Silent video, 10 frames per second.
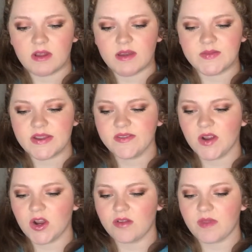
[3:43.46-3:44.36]
I've never
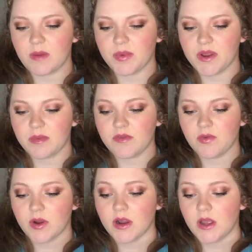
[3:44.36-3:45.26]
heard of that brand
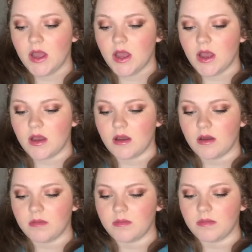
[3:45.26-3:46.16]
before.
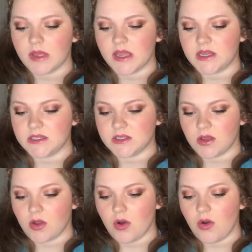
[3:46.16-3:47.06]
It is
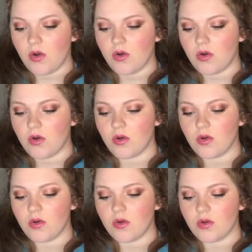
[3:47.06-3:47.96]
the
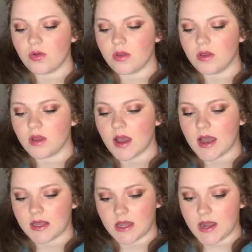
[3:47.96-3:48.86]
Kohl
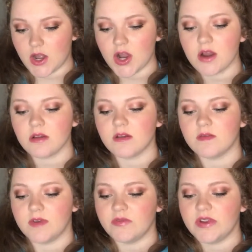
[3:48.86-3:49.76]
eyeliner,
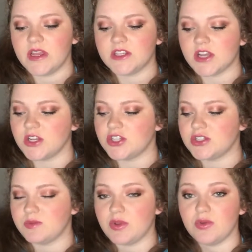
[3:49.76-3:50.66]
Velvety Touch
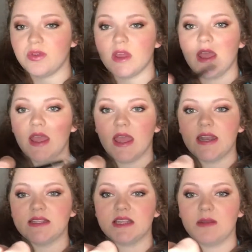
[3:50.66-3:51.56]
Smooth, and
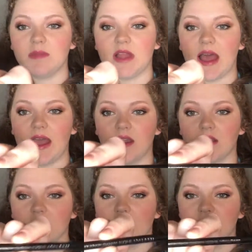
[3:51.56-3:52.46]
it's in black.
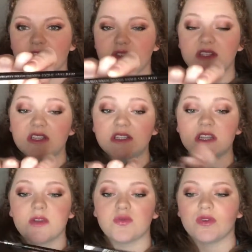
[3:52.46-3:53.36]
So this is
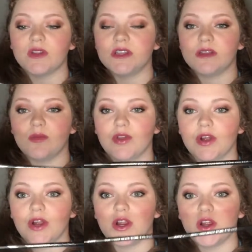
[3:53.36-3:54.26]
like really
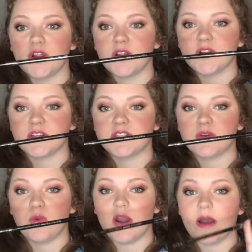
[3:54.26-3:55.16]
similar
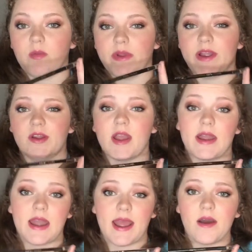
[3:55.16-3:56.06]
to what I'm wearing
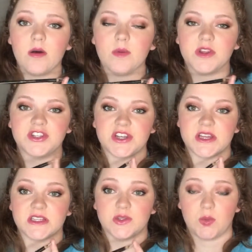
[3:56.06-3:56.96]
right now, which
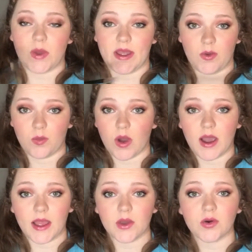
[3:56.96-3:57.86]
is a Wet n
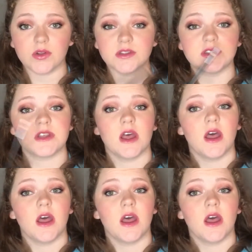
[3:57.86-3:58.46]
Wild's